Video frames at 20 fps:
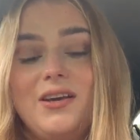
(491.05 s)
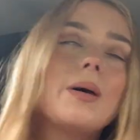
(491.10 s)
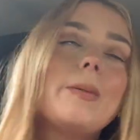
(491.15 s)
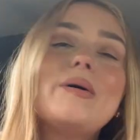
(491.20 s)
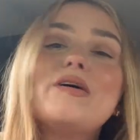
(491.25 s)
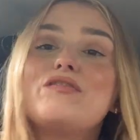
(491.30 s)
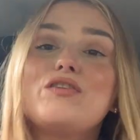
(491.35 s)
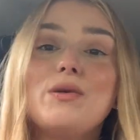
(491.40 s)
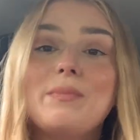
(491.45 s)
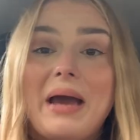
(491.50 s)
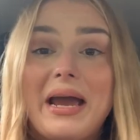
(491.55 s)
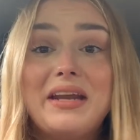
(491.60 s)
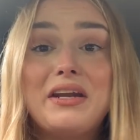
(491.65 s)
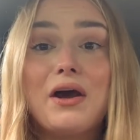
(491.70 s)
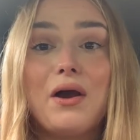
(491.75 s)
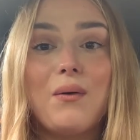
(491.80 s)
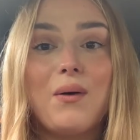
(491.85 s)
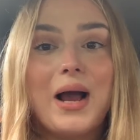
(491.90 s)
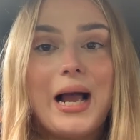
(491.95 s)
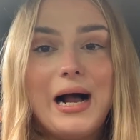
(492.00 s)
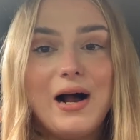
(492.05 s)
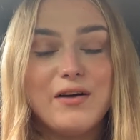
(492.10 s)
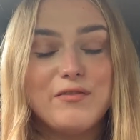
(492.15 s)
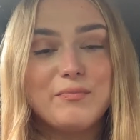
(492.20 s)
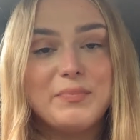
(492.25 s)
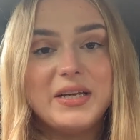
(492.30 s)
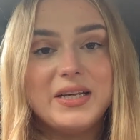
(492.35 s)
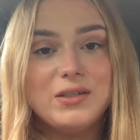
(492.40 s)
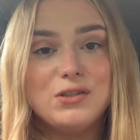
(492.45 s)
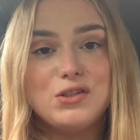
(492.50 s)
Some of you may know I have
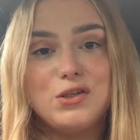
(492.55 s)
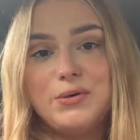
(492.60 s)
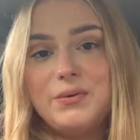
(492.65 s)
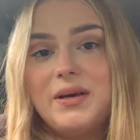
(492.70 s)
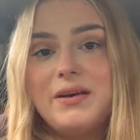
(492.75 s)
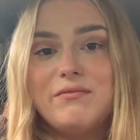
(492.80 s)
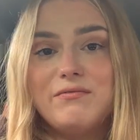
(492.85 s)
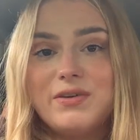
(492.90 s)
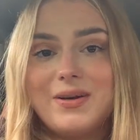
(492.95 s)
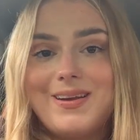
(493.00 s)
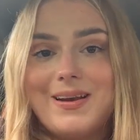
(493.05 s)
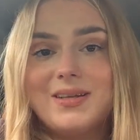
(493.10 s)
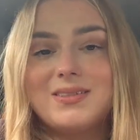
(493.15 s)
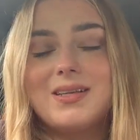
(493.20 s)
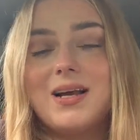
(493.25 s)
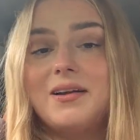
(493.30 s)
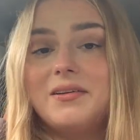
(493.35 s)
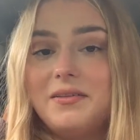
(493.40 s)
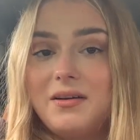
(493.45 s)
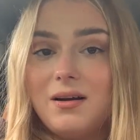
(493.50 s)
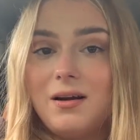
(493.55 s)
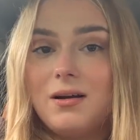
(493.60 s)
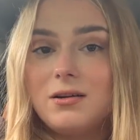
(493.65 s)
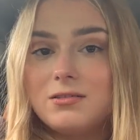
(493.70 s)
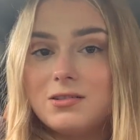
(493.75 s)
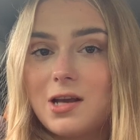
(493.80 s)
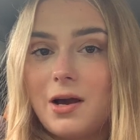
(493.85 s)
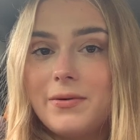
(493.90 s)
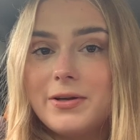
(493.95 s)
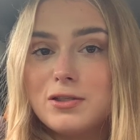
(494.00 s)
been to Inverness and
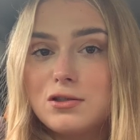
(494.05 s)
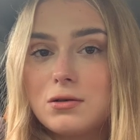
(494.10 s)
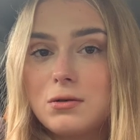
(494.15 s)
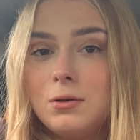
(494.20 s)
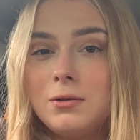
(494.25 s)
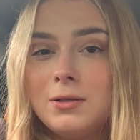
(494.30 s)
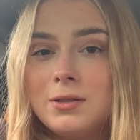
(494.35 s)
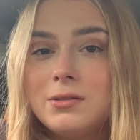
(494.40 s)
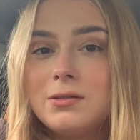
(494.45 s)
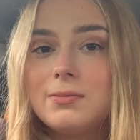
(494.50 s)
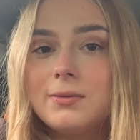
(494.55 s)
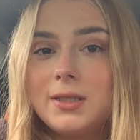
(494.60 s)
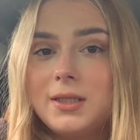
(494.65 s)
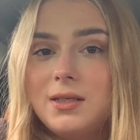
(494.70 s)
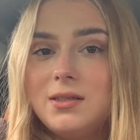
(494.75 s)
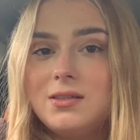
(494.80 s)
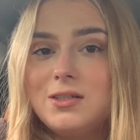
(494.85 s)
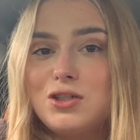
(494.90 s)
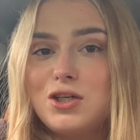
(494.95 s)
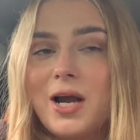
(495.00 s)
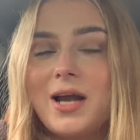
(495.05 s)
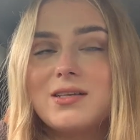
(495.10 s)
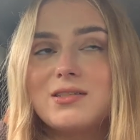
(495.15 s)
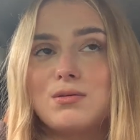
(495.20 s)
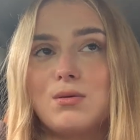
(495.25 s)
Glasgow in Scotland with EasyJet,